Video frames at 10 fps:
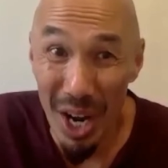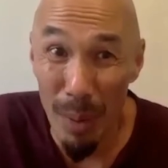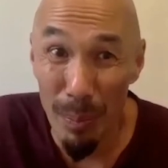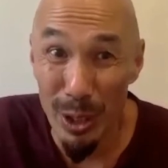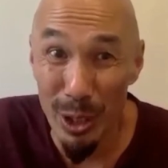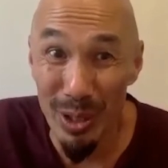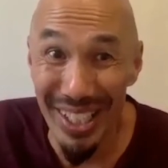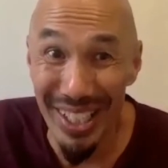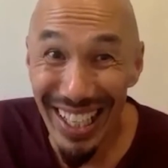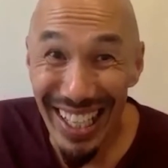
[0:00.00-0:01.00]

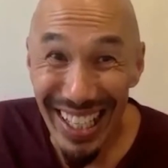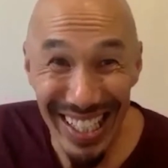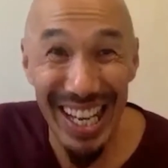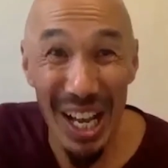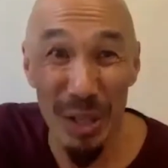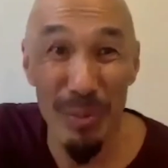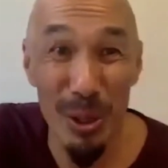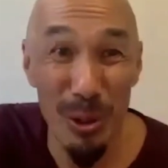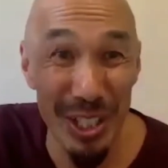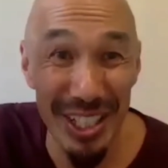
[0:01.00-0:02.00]
opportunity to tell
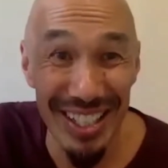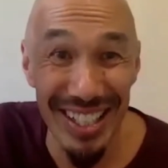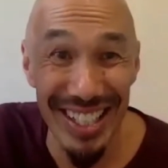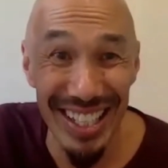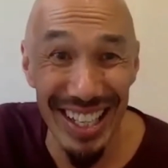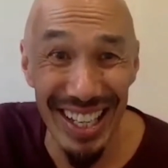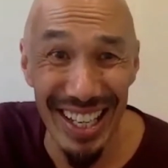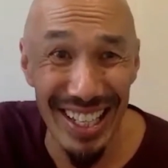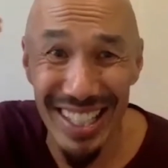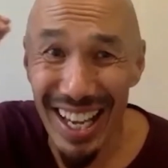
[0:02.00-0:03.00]
them who Jesus
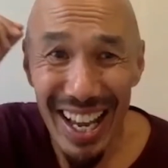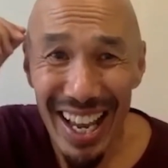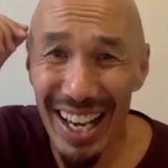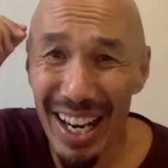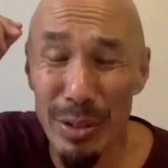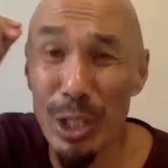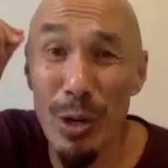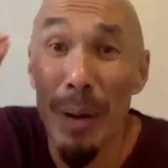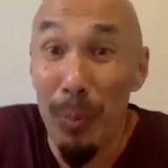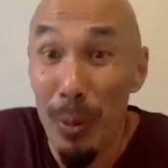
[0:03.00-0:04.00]
is. And I was just
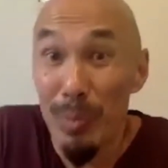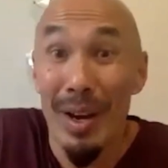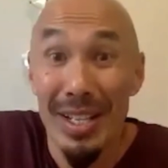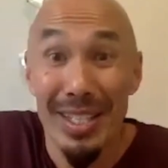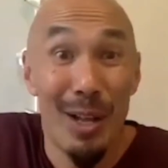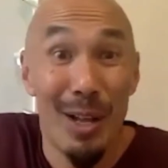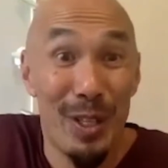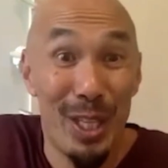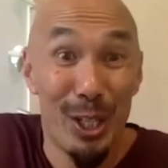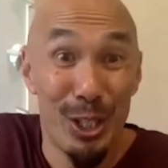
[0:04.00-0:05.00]
trying to put
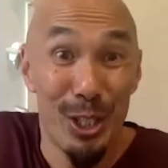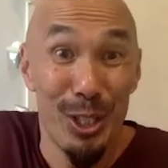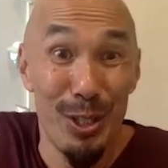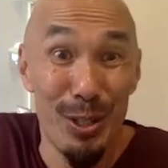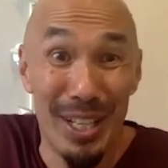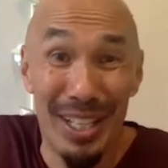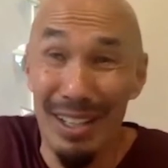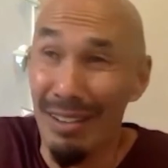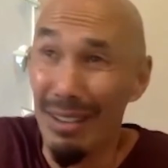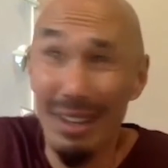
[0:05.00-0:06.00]
myself in their shoes and
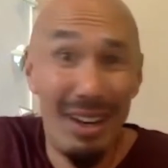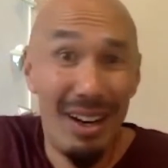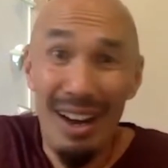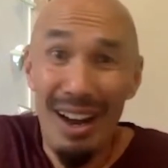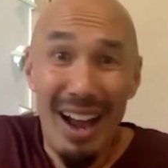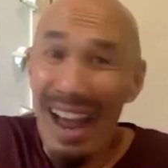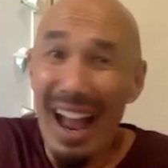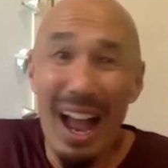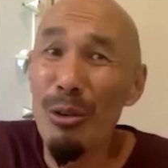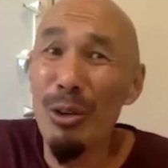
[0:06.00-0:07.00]
go,
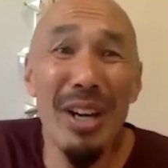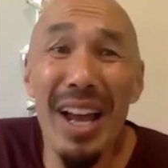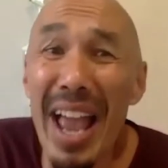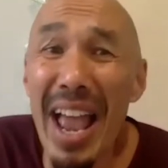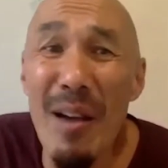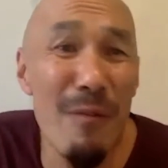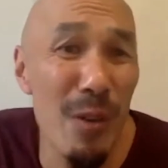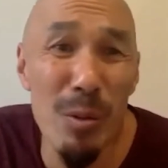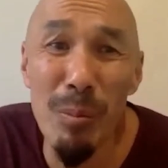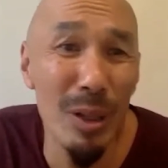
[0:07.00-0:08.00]
how could I
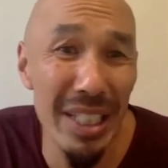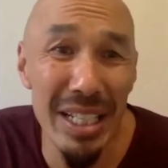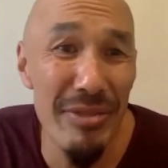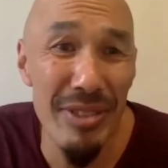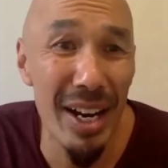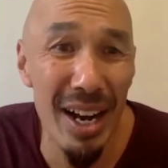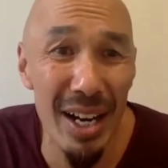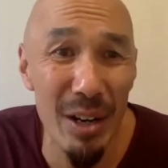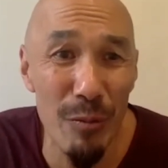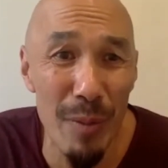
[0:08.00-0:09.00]
ever believe that
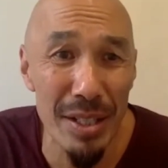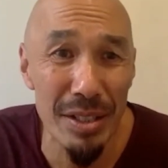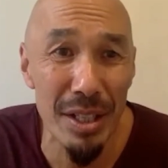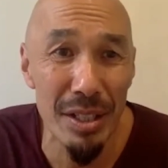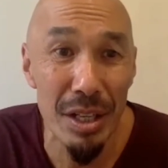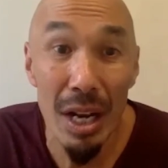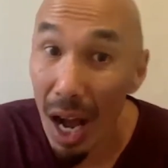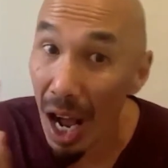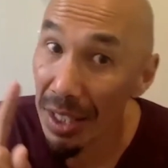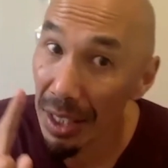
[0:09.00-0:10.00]
kind of message
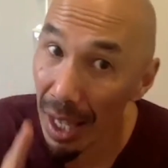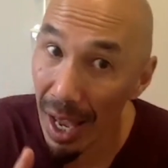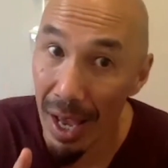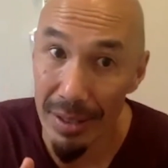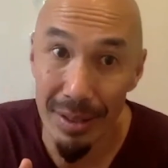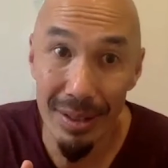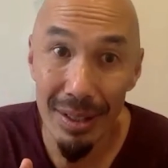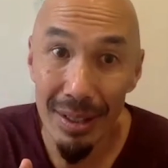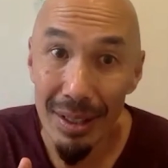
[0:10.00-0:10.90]
unless